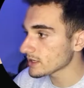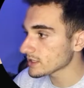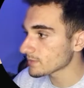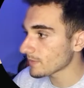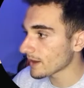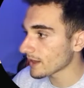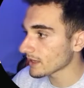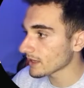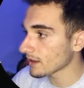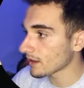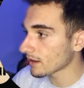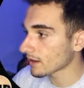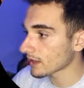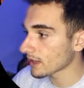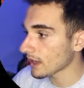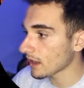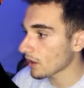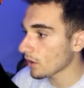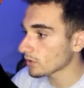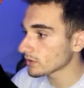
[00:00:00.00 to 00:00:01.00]
is my
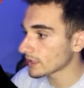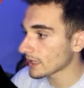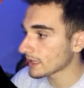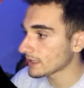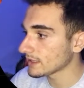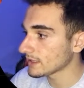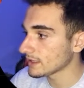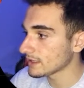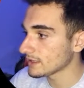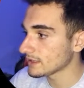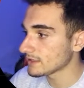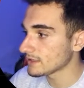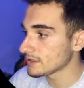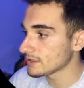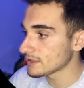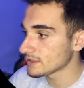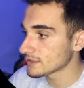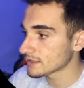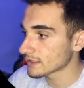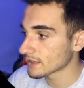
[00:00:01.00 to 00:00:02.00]
account and it
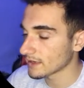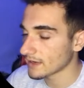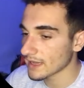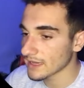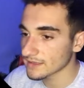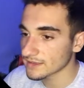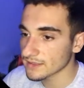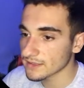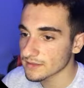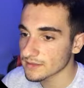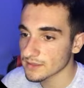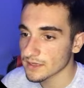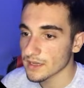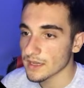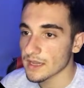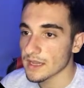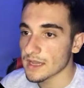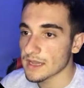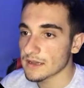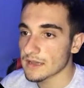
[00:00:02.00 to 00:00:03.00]
is connected.
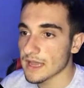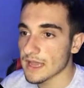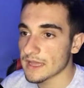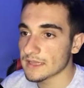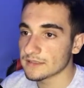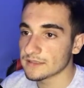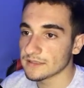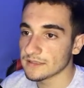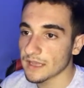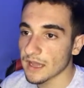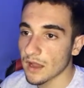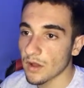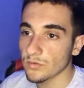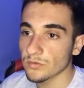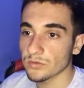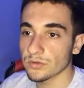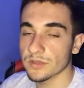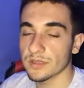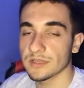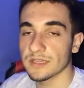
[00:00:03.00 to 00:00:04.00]
And now
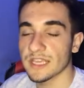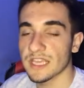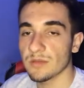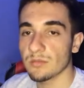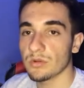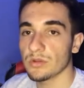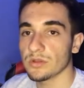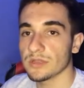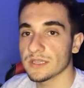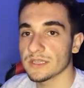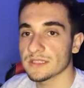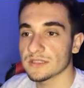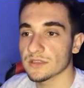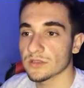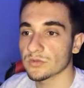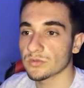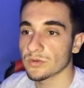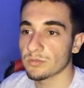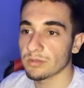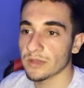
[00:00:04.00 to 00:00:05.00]
to enable
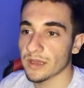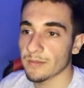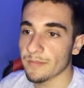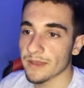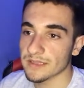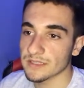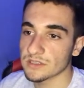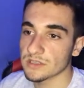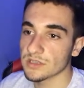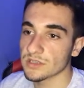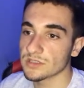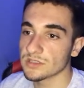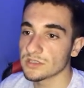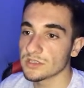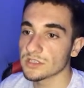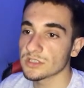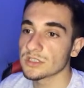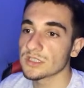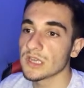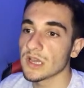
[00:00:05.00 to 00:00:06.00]
instant reply messages,
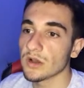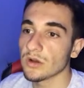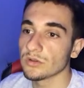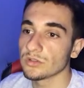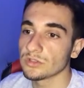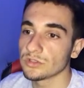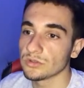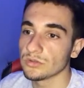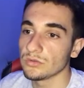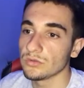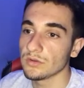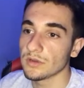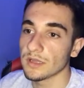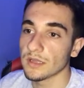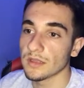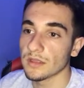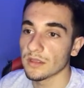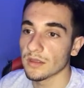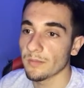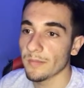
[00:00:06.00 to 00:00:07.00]
just go to
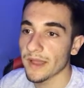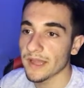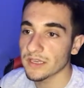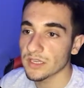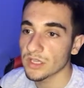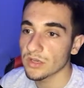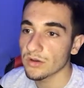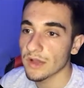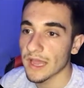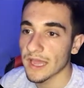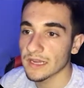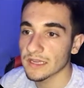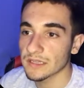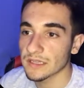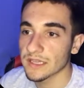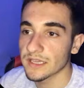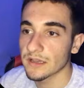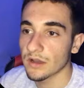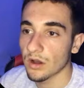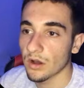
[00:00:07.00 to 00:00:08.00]
in the menu and
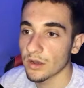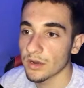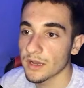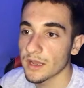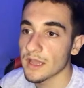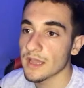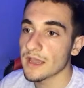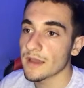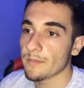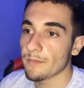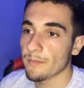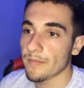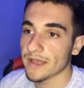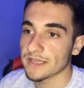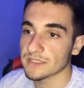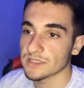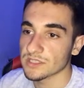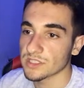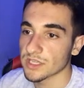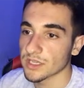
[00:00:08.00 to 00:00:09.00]
click on
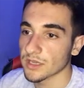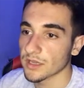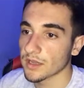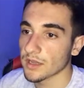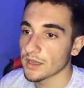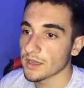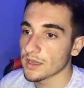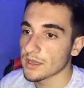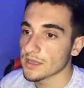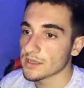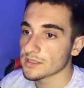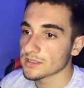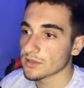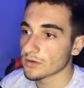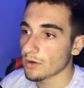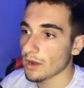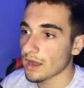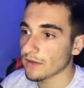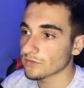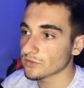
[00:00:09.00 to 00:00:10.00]
messaging.
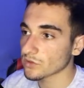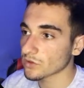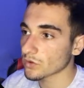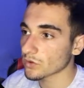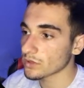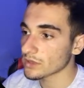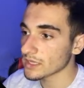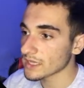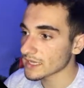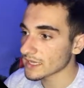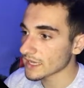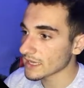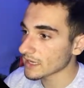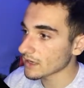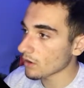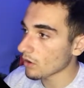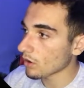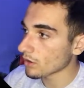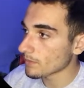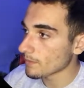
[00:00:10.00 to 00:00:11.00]
So after
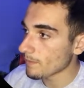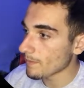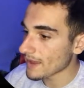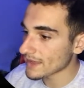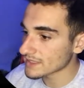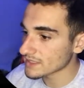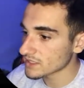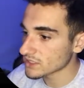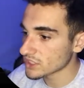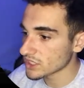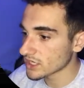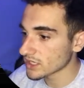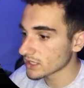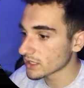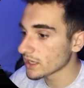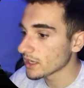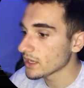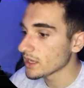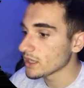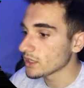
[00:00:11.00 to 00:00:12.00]
clicking on
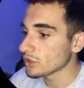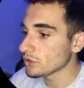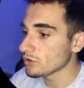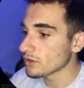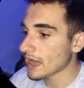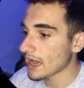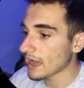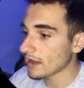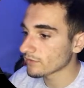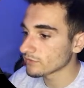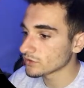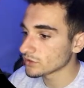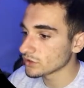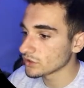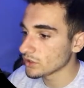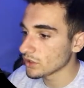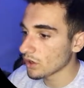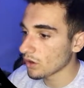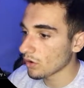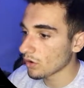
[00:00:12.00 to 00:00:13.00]
messaging, you have to
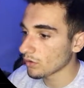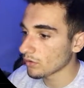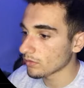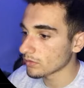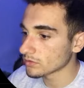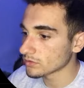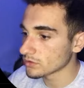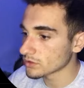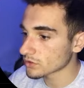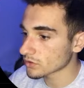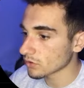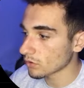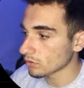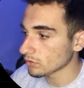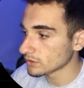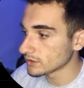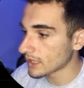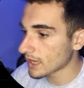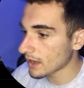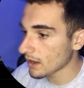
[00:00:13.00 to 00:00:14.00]
go to
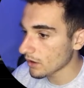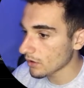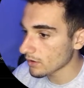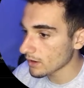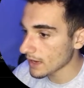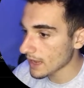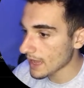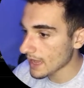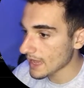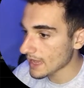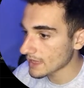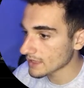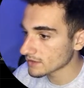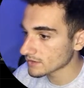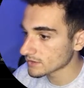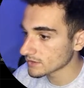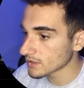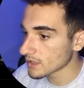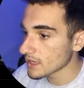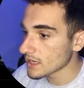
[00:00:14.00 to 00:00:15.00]
scroll down
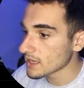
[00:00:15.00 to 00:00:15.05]
and